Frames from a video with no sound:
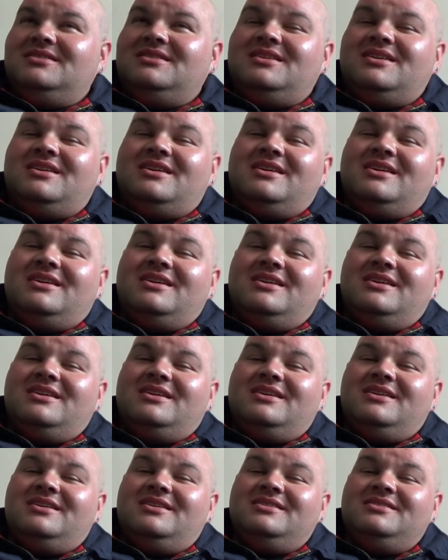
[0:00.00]

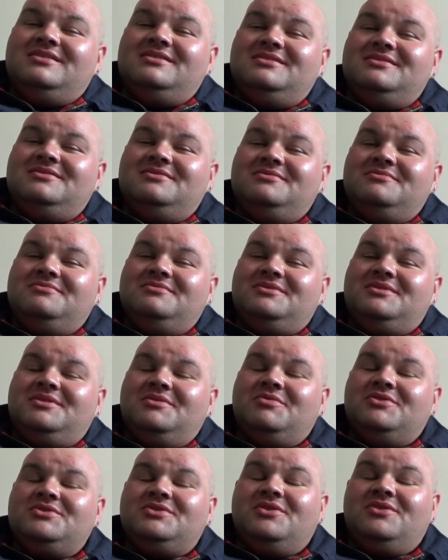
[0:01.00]
Yeah, she
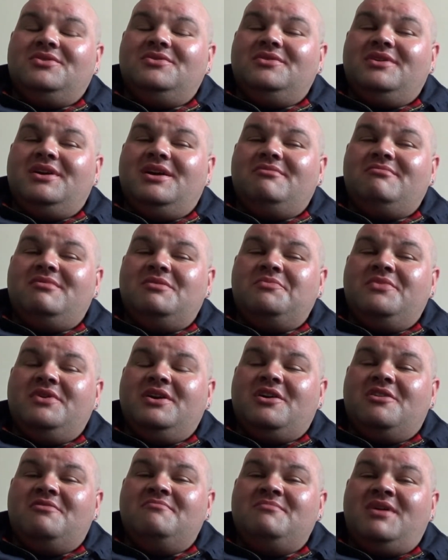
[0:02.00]
was all, yeah, when we
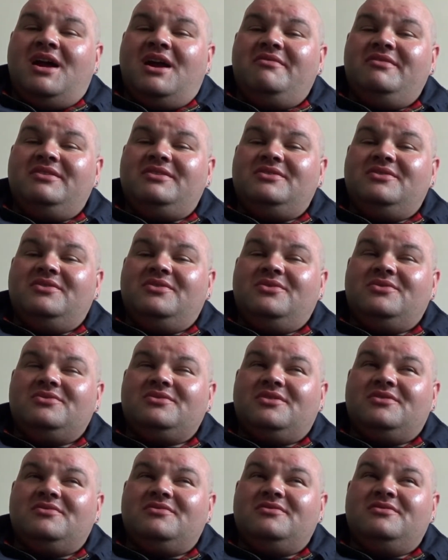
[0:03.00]
got married and
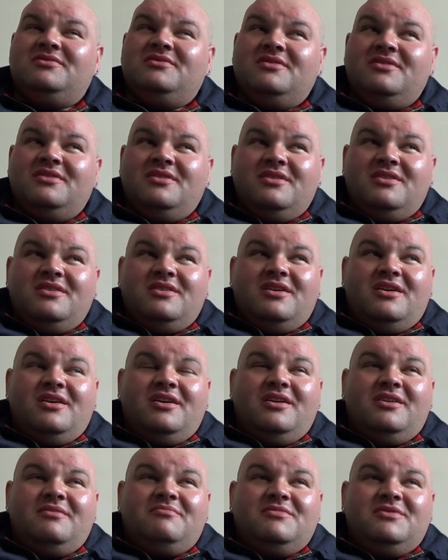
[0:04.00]
all on
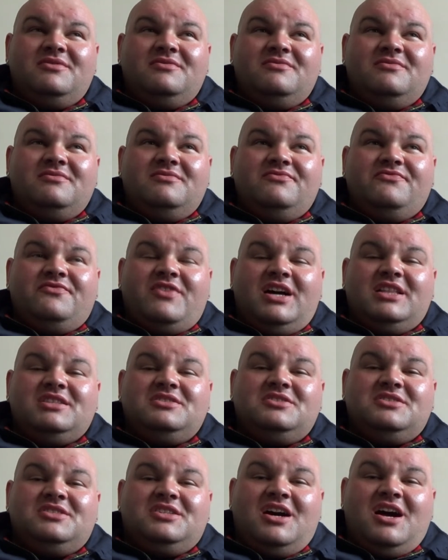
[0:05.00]
um,
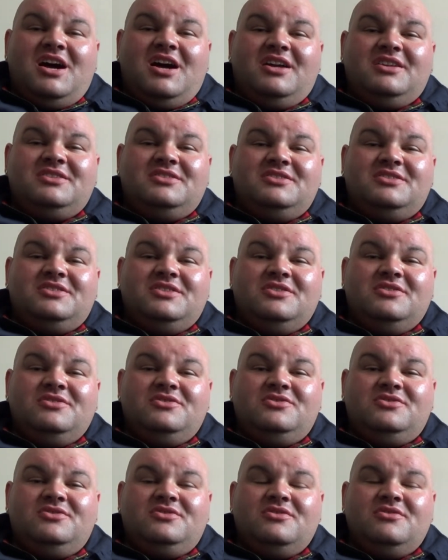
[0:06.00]
Valentine's,
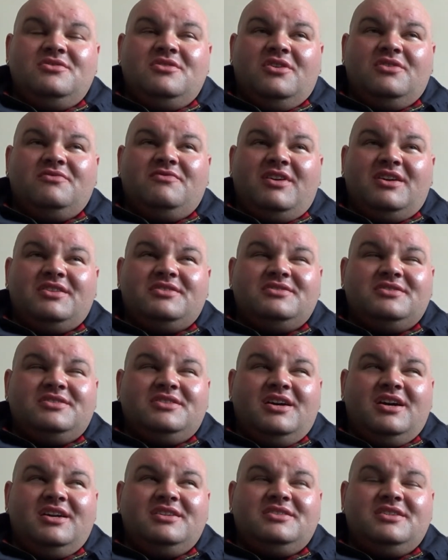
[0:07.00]
not
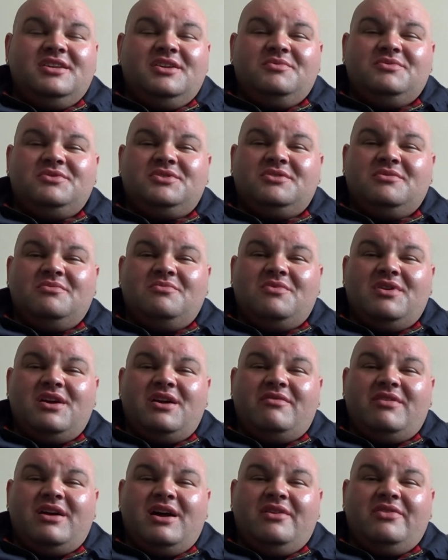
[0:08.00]
Valentine's, it was
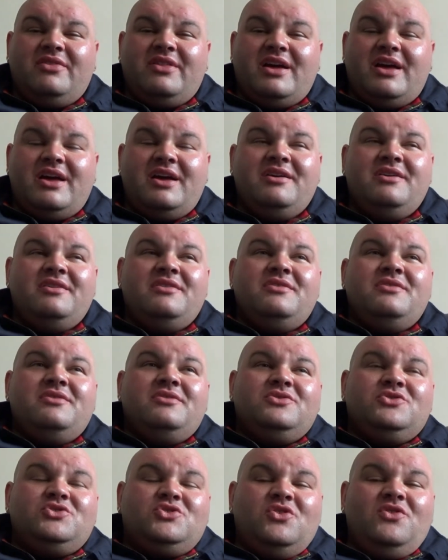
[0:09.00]
somewhere around there,
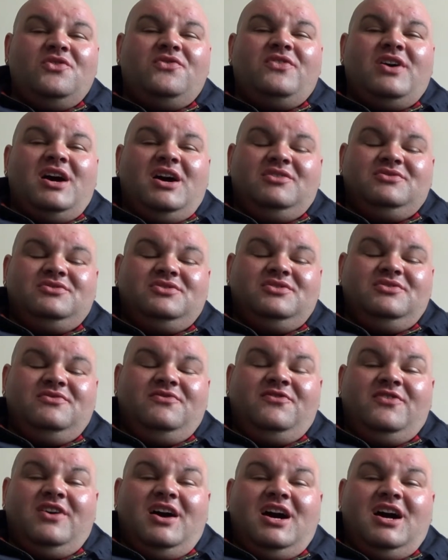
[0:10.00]
two thousand
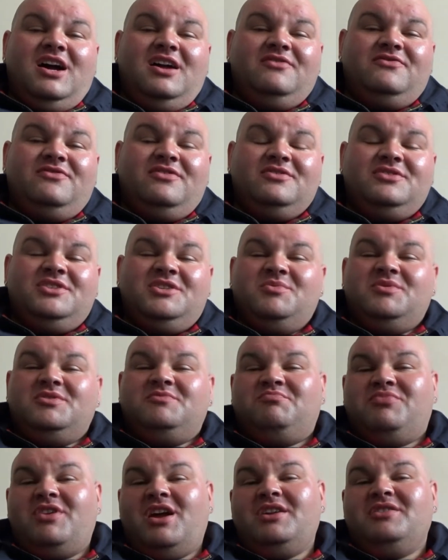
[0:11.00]
five, she was
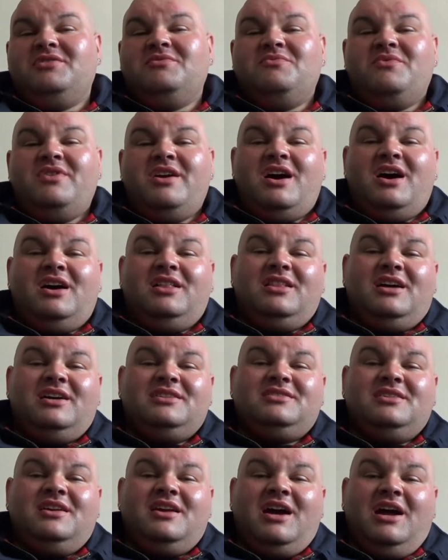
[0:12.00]
pregnant with our
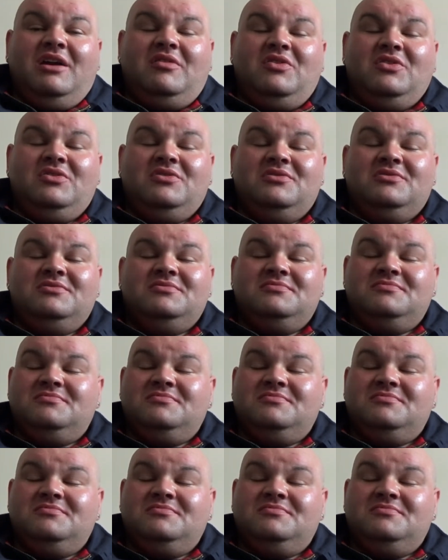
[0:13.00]
lad, Carol.